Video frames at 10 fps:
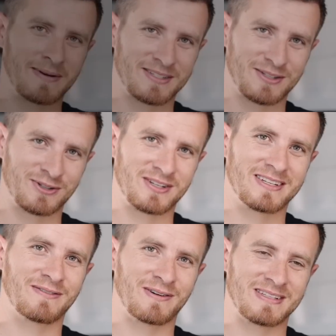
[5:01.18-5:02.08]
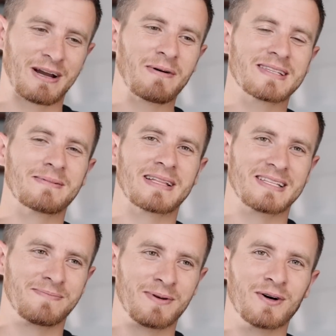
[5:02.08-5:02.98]
email solution. Where I was like, I want something
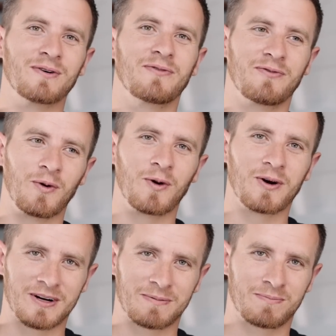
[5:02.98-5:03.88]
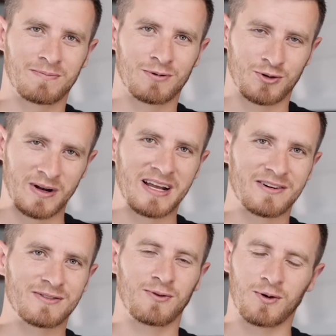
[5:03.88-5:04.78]
that's built for creators,